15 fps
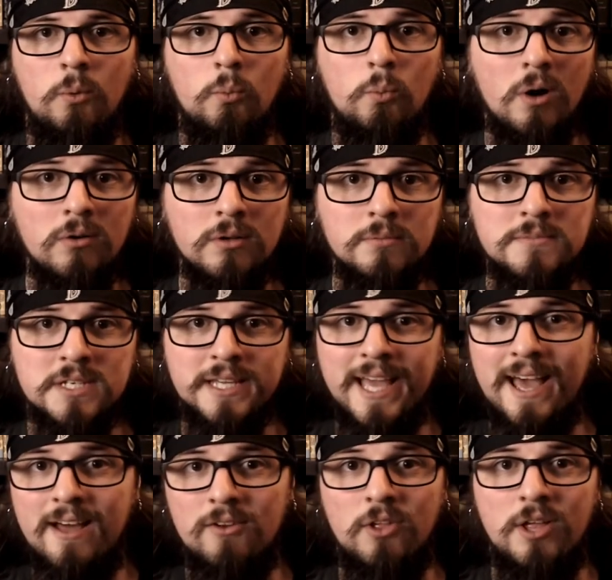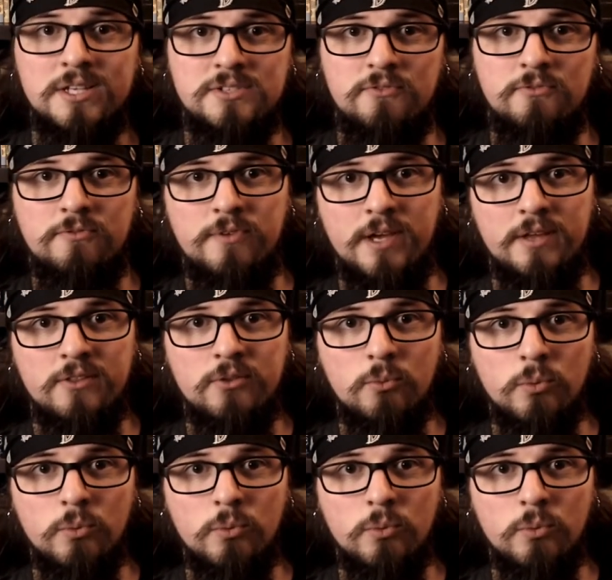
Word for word: Welcome to Catalyzing Faith,